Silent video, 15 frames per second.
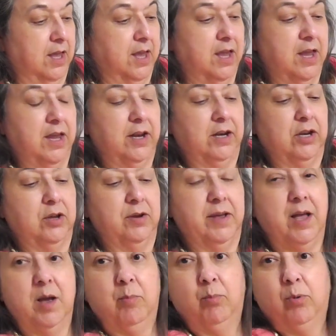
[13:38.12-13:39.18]
And look
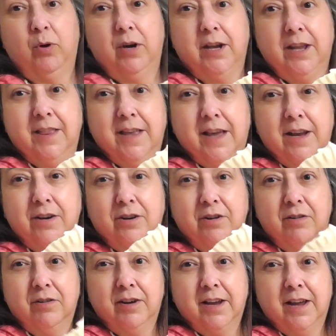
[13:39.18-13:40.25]
how pretty that
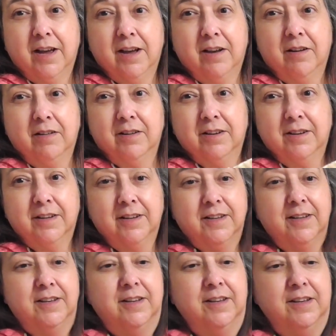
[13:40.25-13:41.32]
turned out.
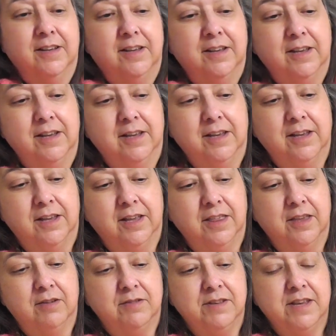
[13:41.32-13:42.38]

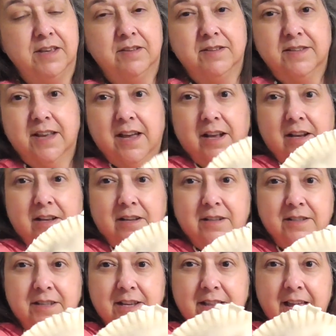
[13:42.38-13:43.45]
There's the other side.
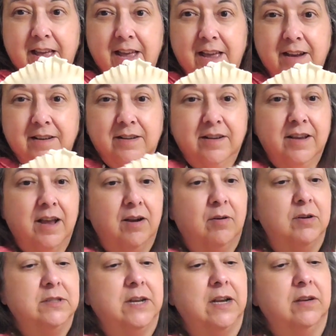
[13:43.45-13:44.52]
See that? Yeah, of
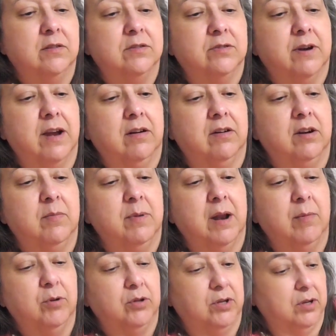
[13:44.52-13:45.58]
course, got a little scraggler here, but
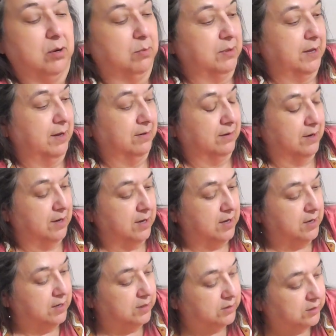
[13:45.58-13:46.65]
I'm good to go with that.
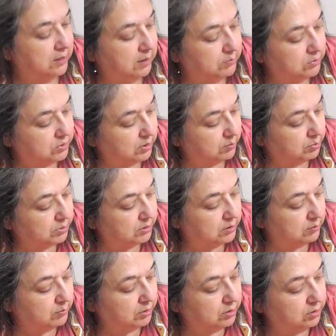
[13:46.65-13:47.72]
So now I'm just going to put this
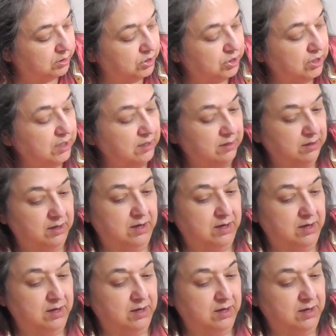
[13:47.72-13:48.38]
on my cookie sheet,